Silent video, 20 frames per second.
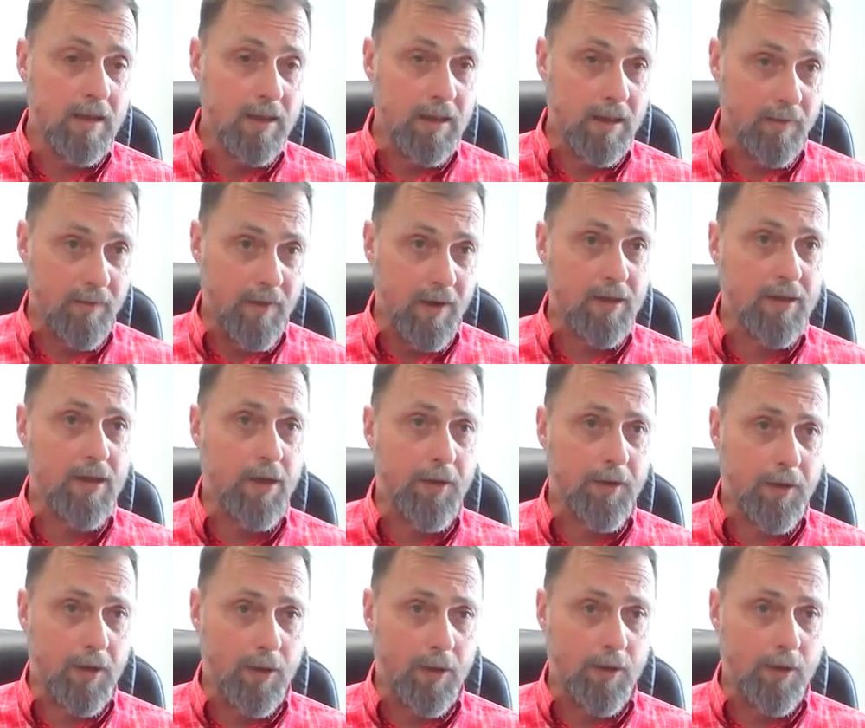The advanced
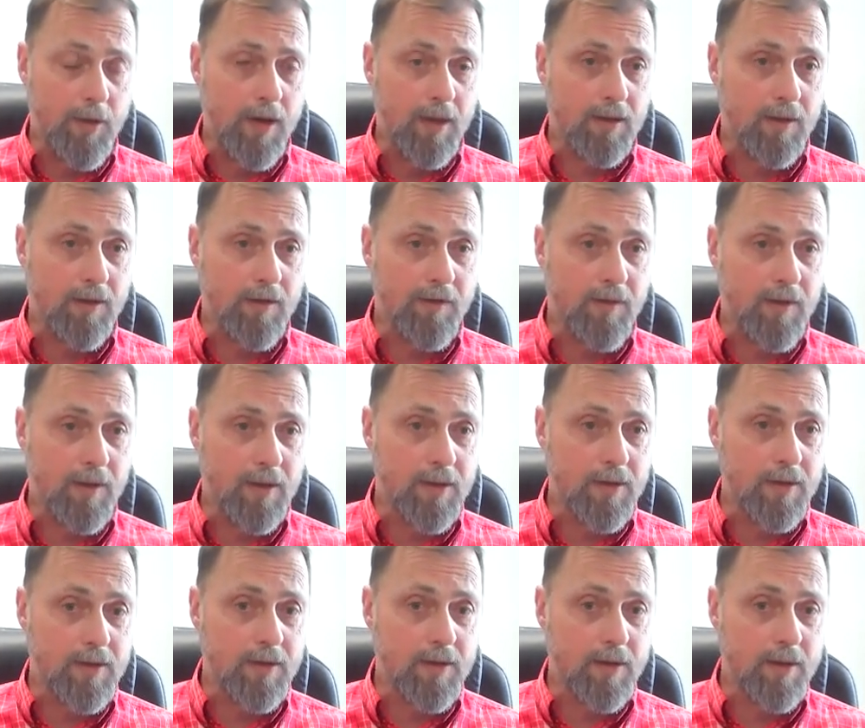healthcare directive
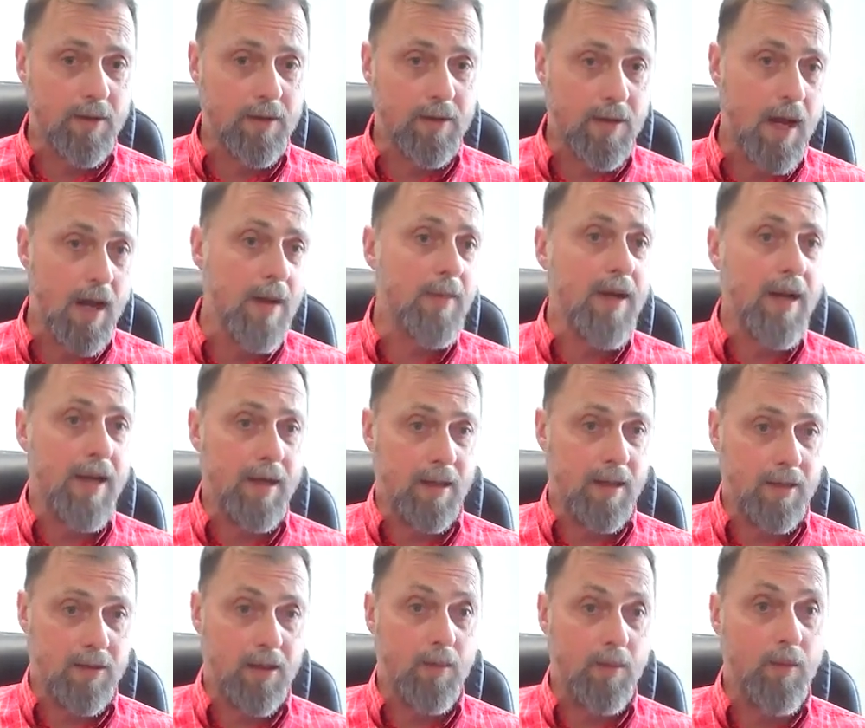is
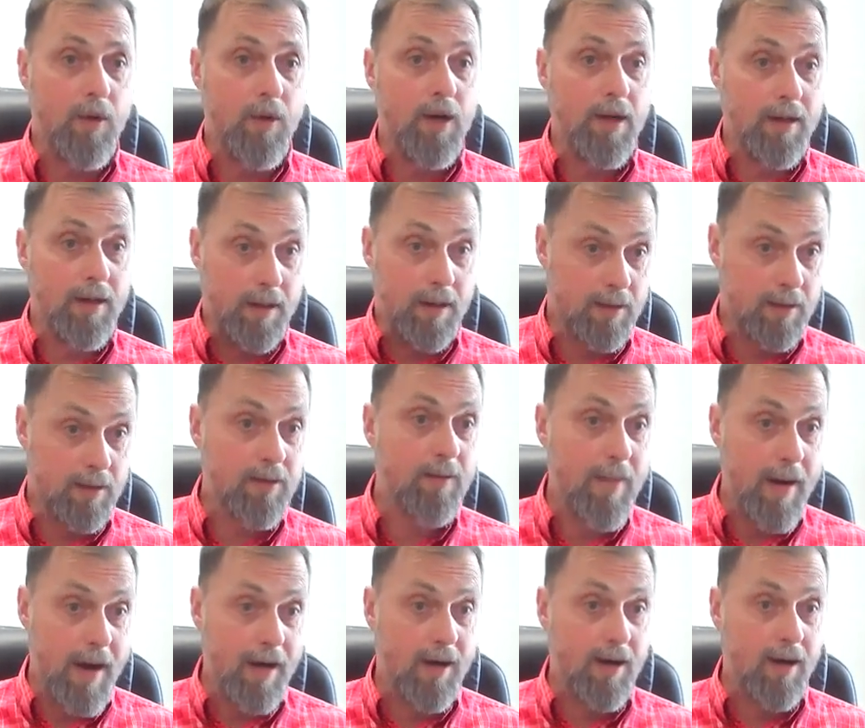nominating someone and some
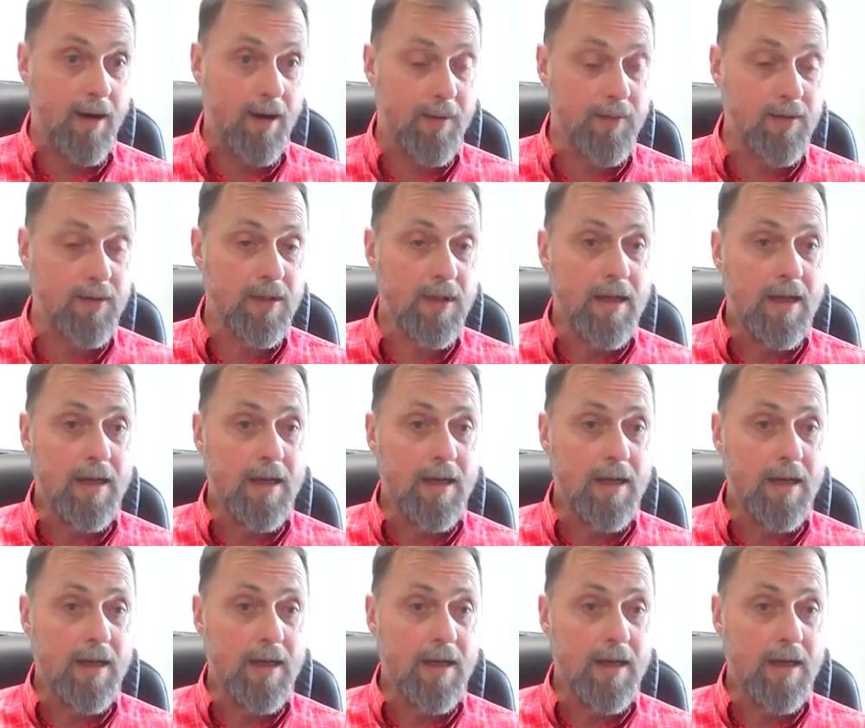backups